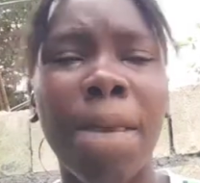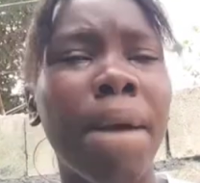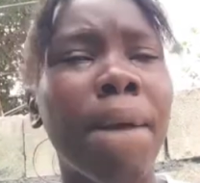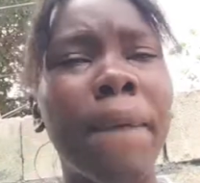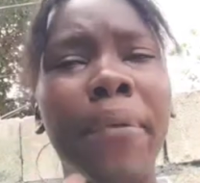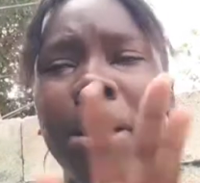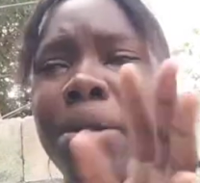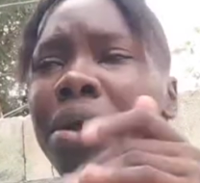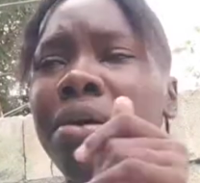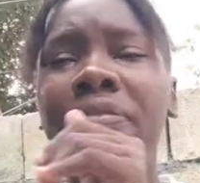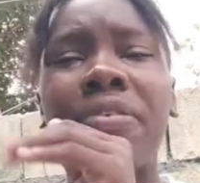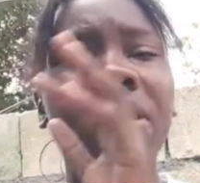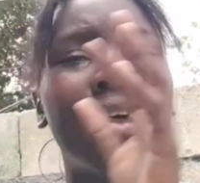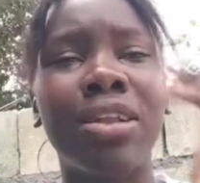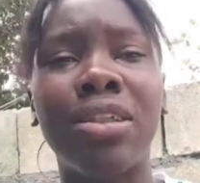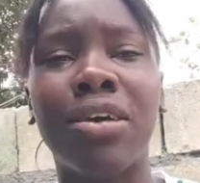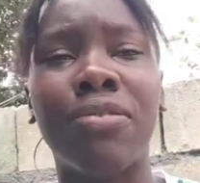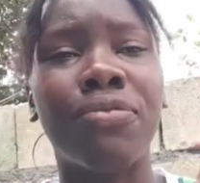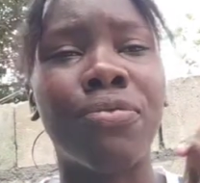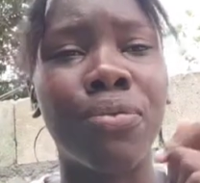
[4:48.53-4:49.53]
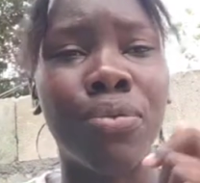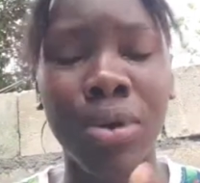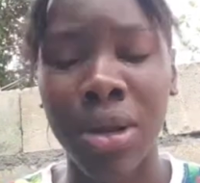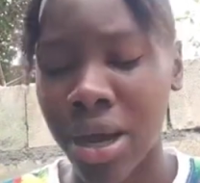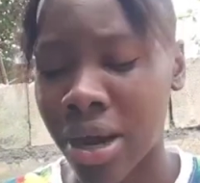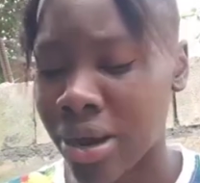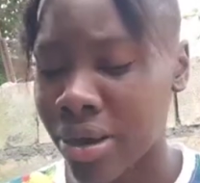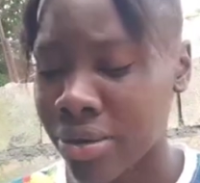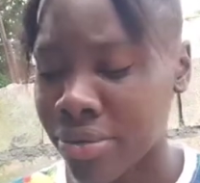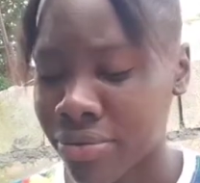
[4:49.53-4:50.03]
When I for that a fool
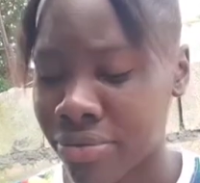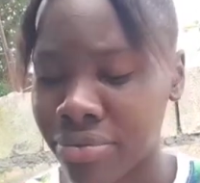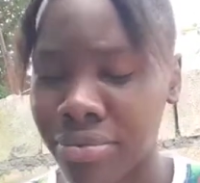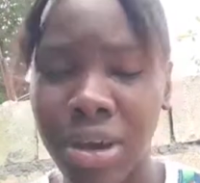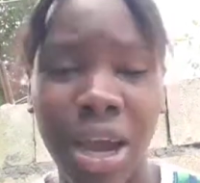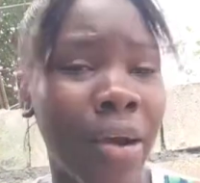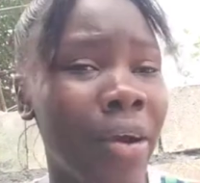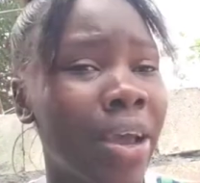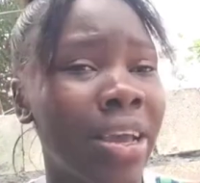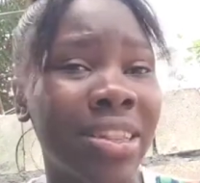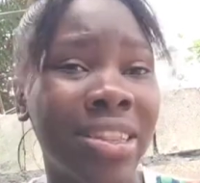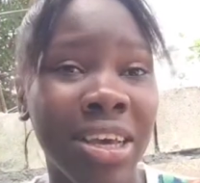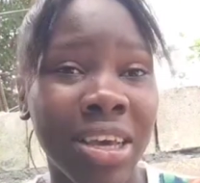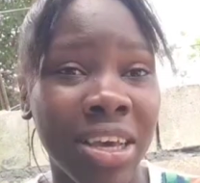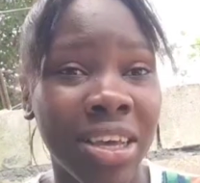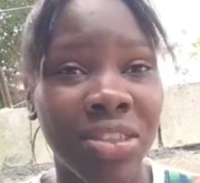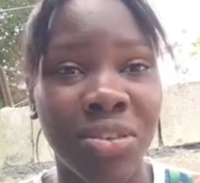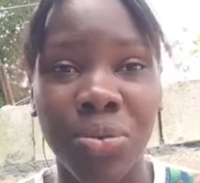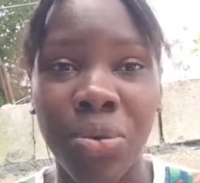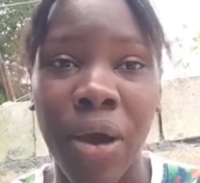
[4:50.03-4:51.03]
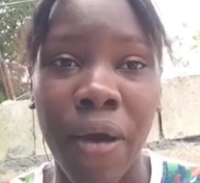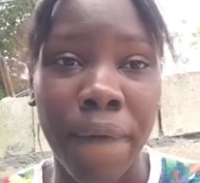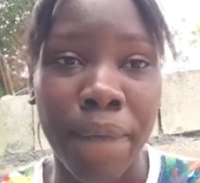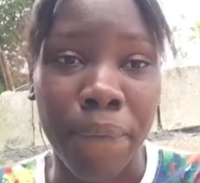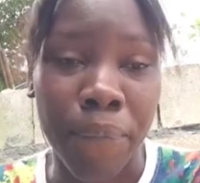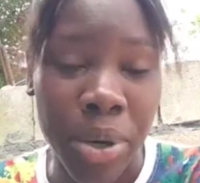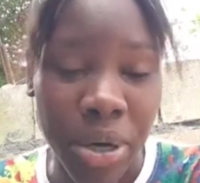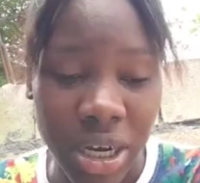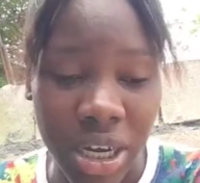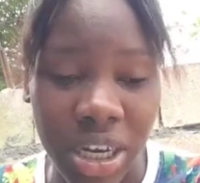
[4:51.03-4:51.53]
her or I need to get
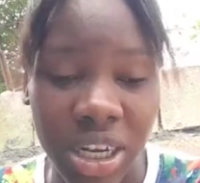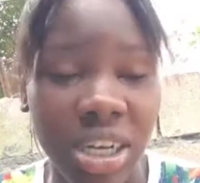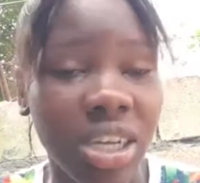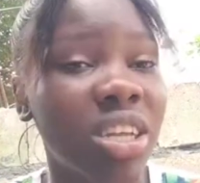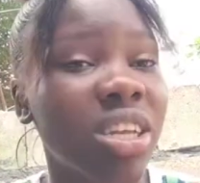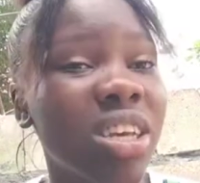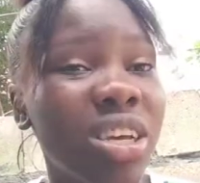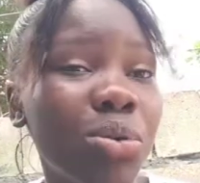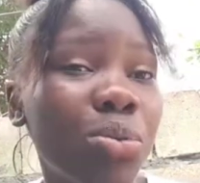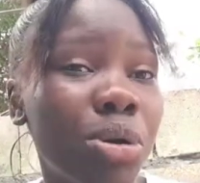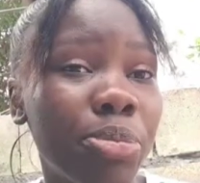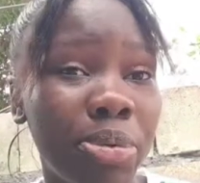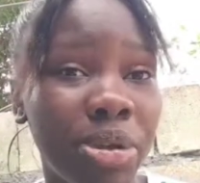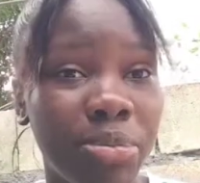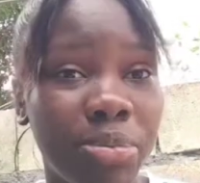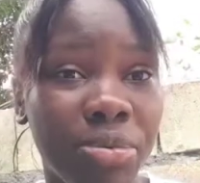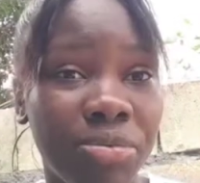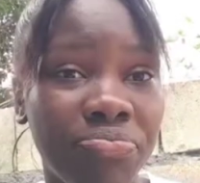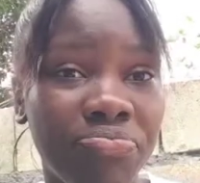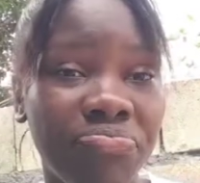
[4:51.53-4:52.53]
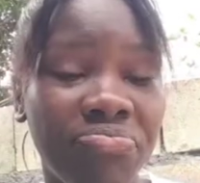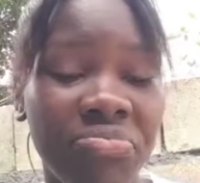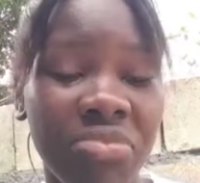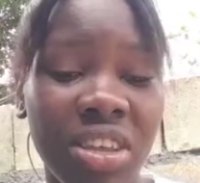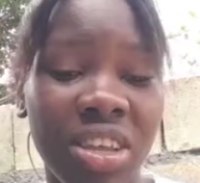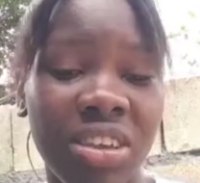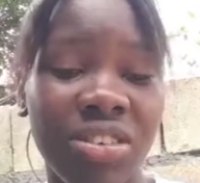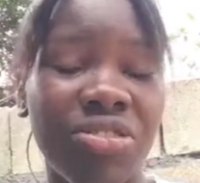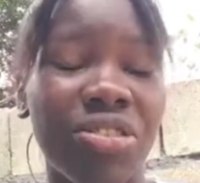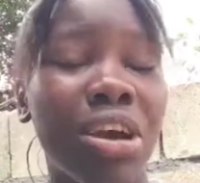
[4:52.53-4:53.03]
12 billion. You know what people
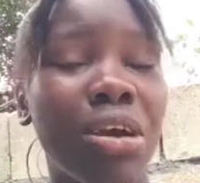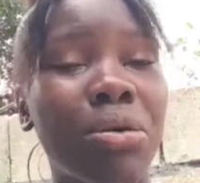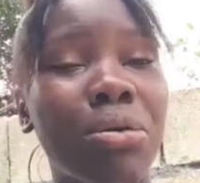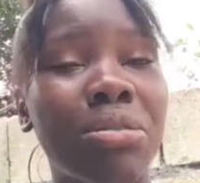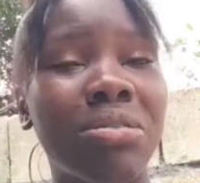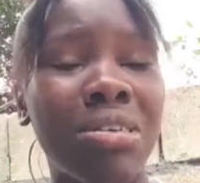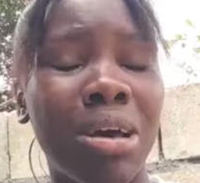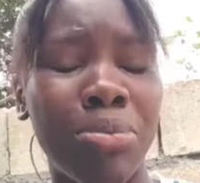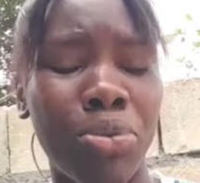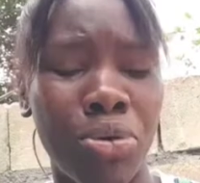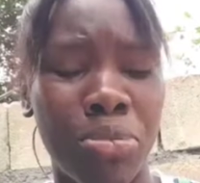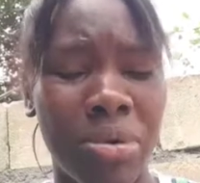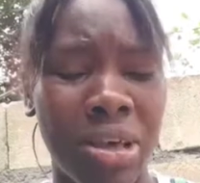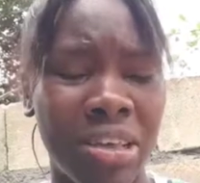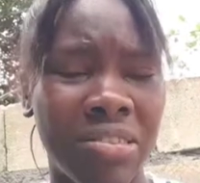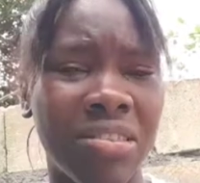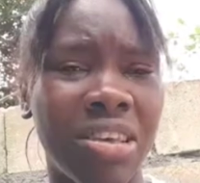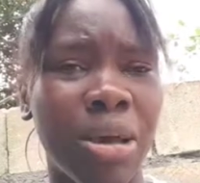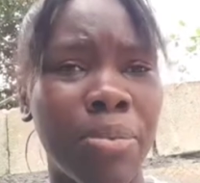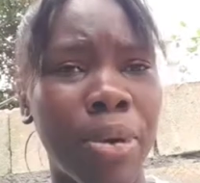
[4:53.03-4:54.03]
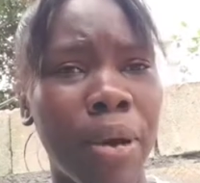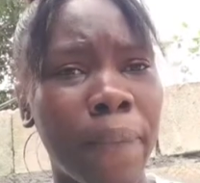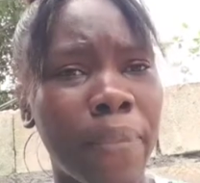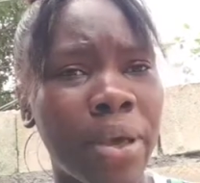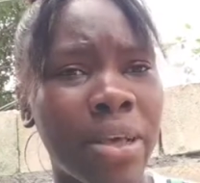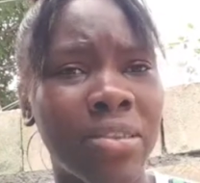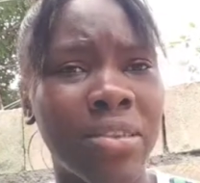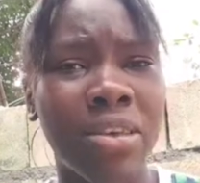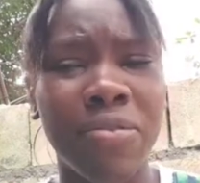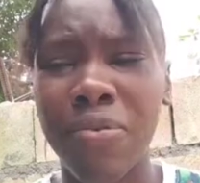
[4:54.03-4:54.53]
she on top. talk about me and scam and me
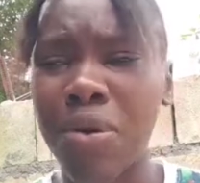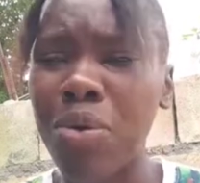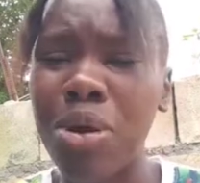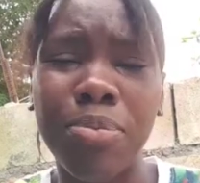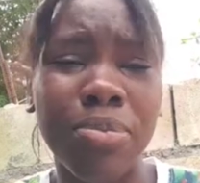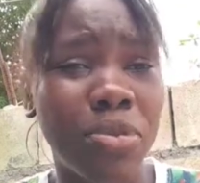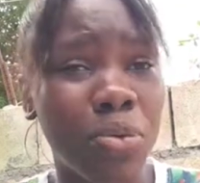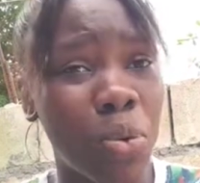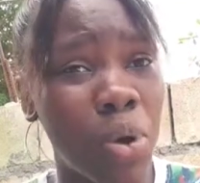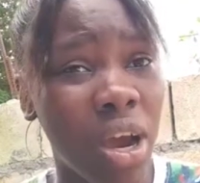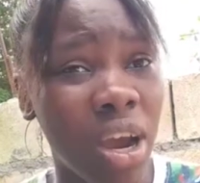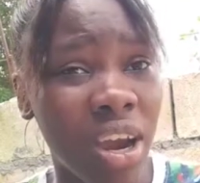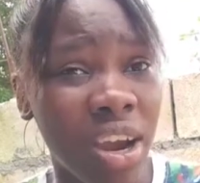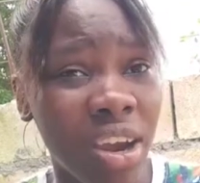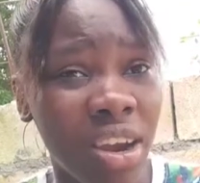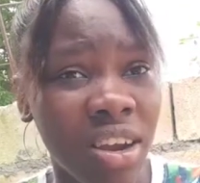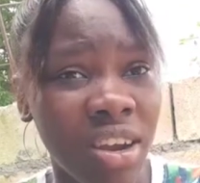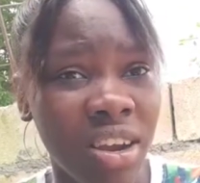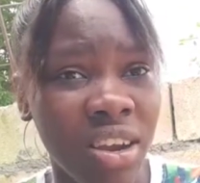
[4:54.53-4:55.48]
and come on, tour.